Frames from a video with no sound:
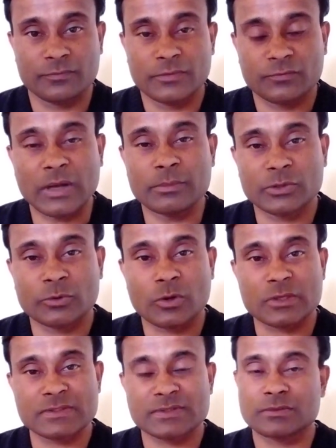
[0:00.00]
we've come
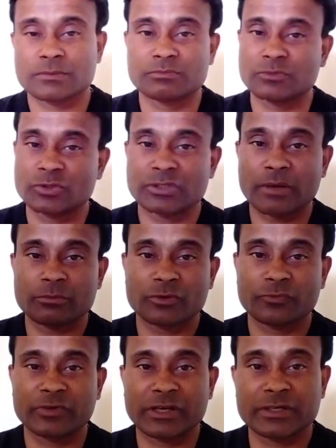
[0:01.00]
across a good number
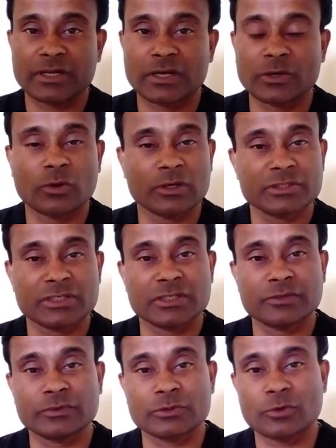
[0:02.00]
of data,
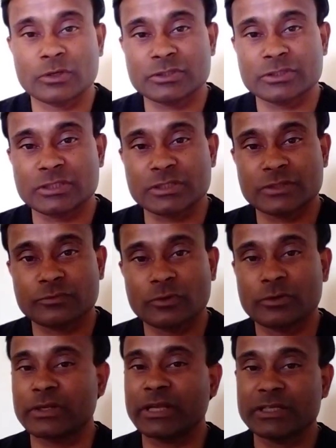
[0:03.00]
qualitative and quantitative,
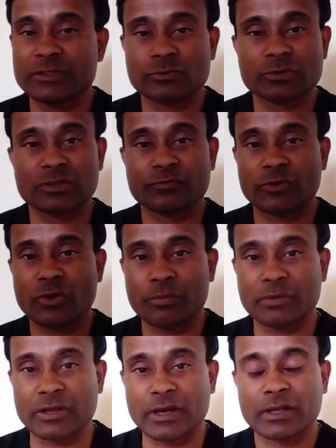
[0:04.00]
on any social
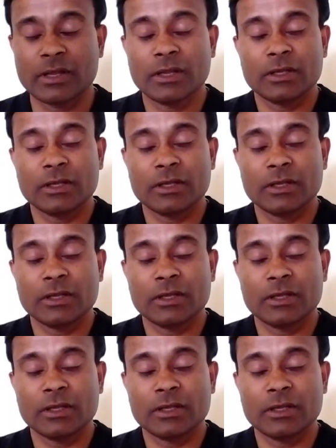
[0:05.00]
phenomena.